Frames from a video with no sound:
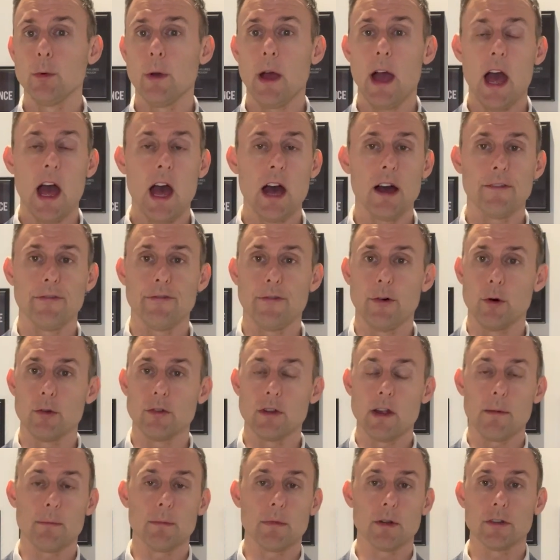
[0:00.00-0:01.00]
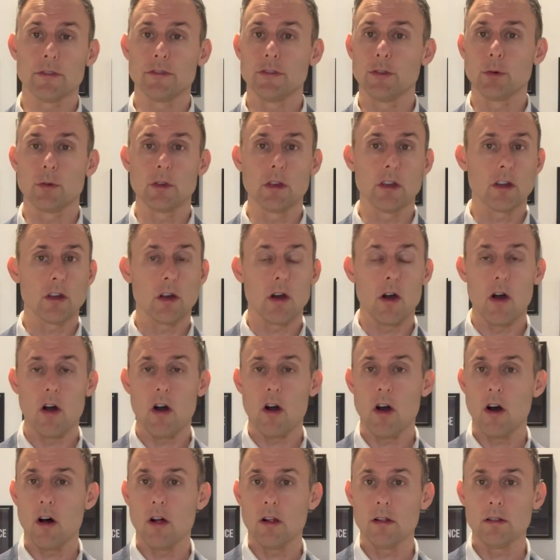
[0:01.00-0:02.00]
have phone numbers, you can
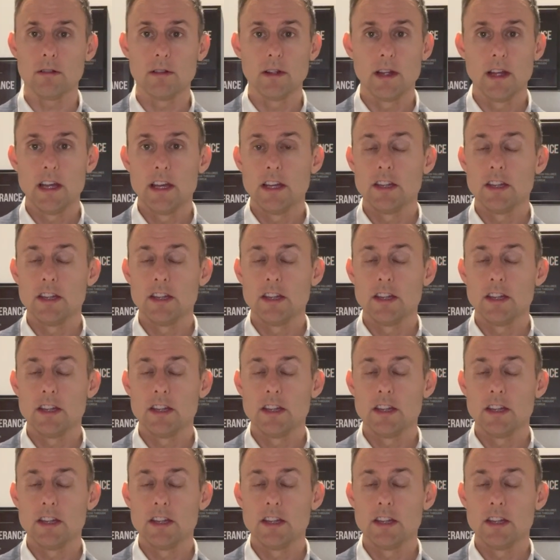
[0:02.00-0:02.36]
call,